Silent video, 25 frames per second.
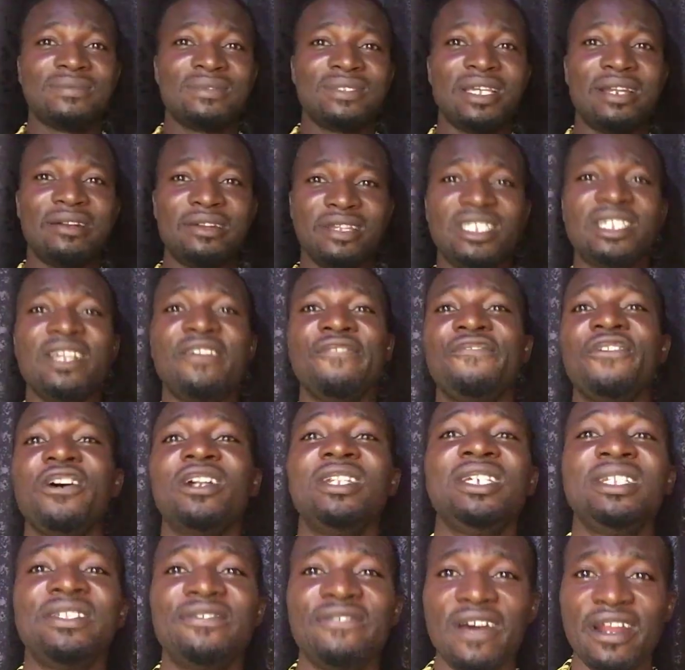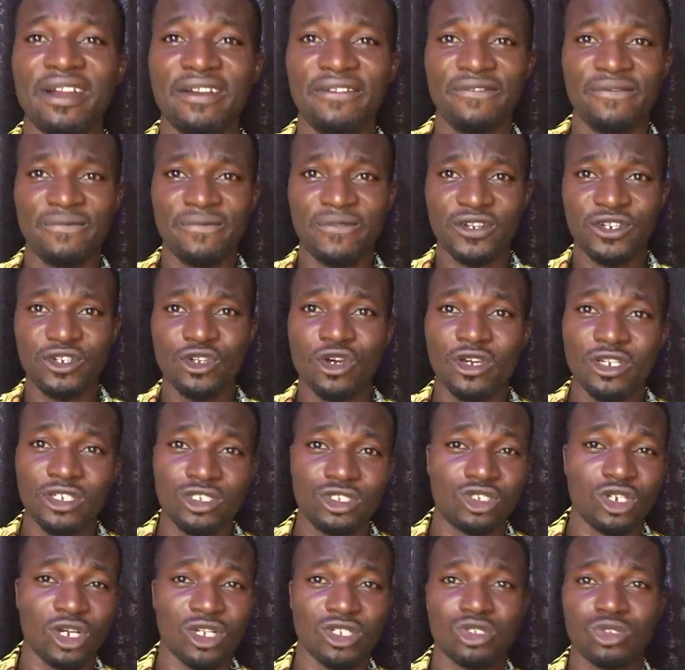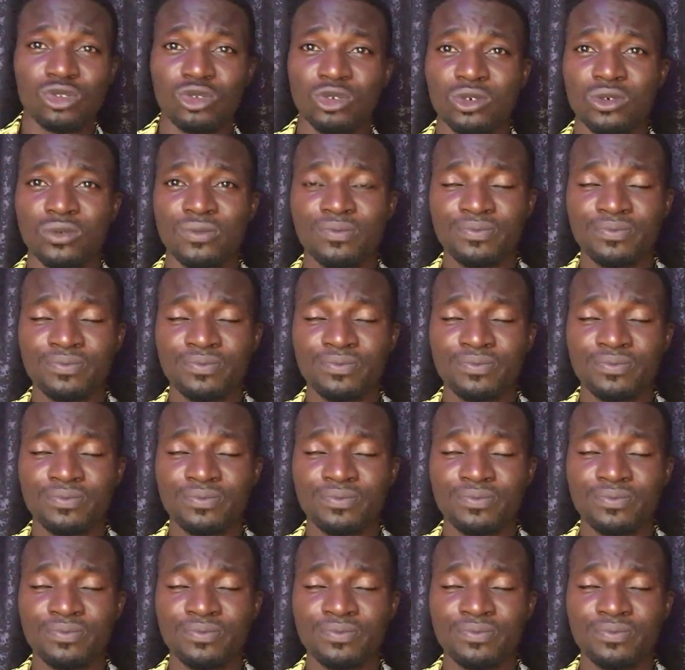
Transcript: the reason for this very video is just to